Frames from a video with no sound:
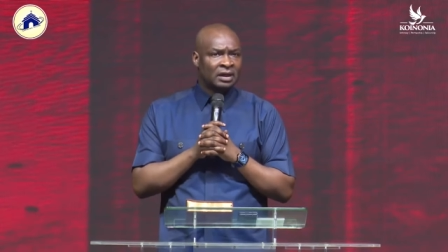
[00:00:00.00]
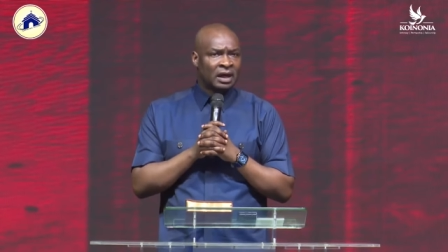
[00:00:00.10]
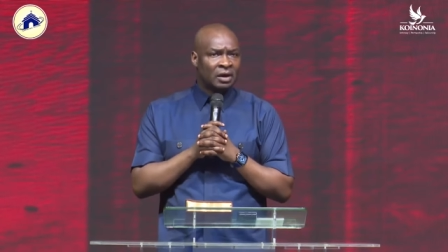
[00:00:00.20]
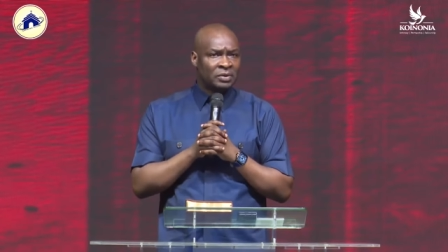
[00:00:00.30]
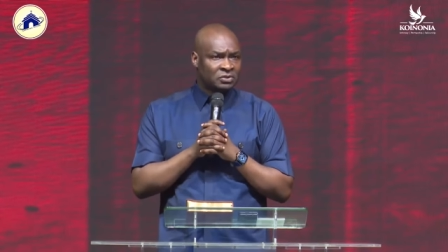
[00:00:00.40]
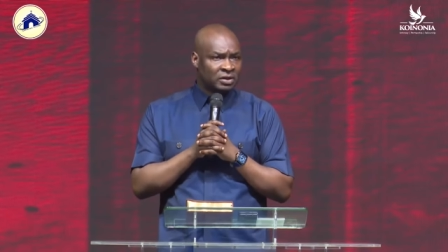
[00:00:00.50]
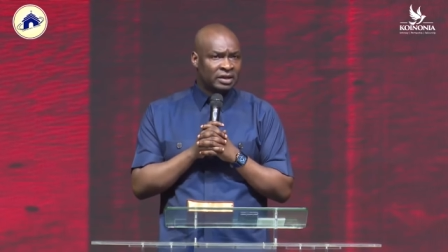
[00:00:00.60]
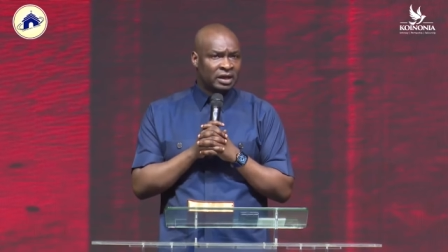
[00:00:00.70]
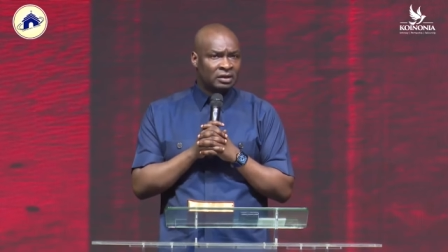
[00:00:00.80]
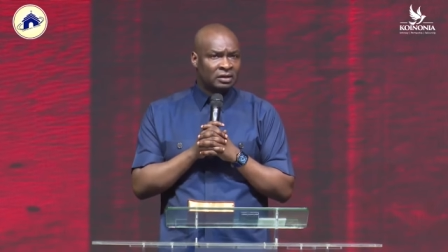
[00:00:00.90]
Are we
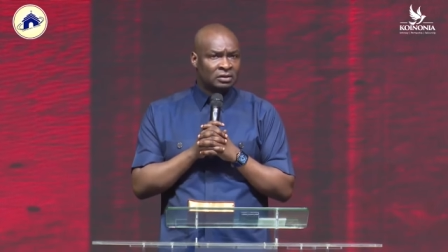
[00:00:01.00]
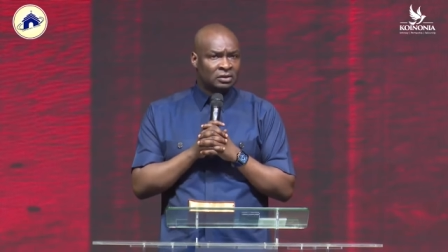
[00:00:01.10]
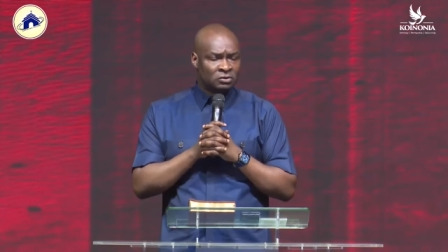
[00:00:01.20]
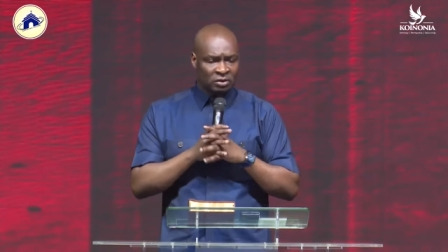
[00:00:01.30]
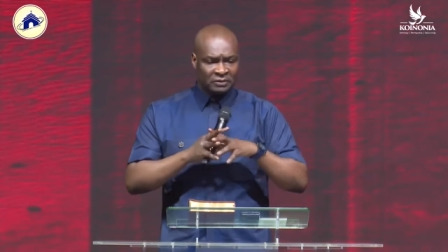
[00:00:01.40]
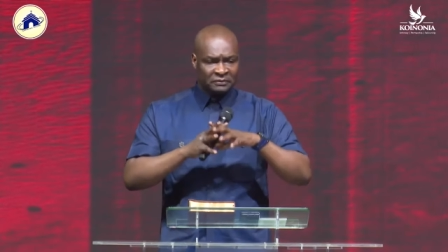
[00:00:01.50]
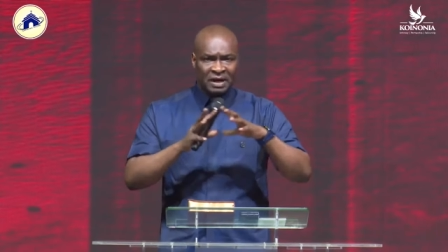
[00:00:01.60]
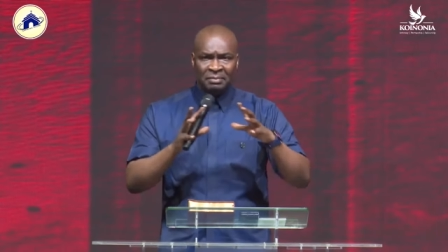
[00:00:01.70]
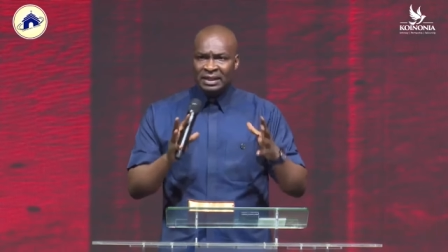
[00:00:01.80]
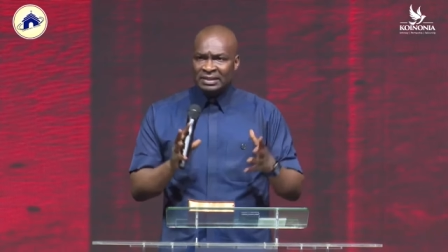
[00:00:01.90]
together? So the
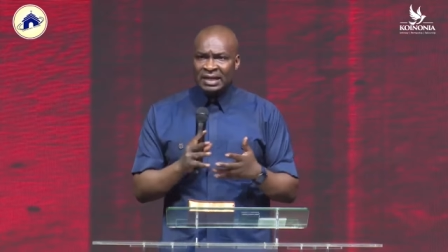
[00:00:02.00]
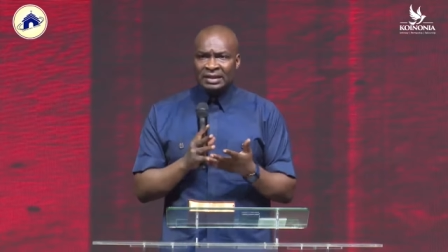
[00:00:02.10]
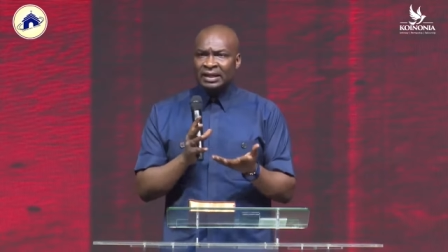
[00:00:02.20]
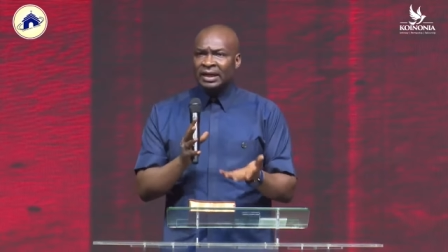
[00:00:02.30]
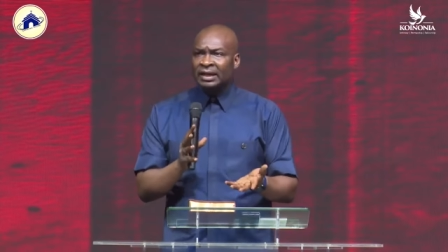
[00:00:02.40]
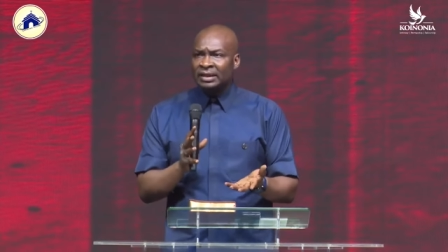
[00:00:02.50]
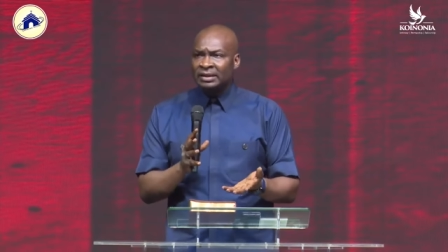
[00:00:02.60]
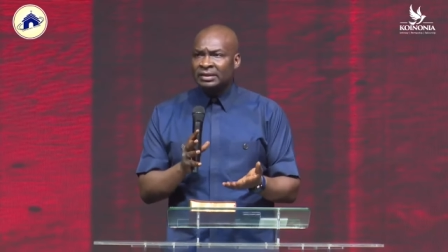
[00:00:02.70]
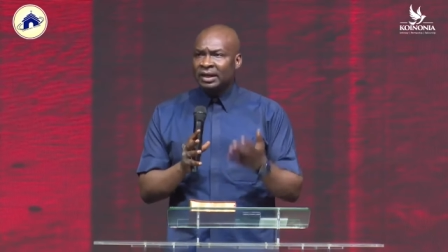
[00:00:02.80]
families that they lead,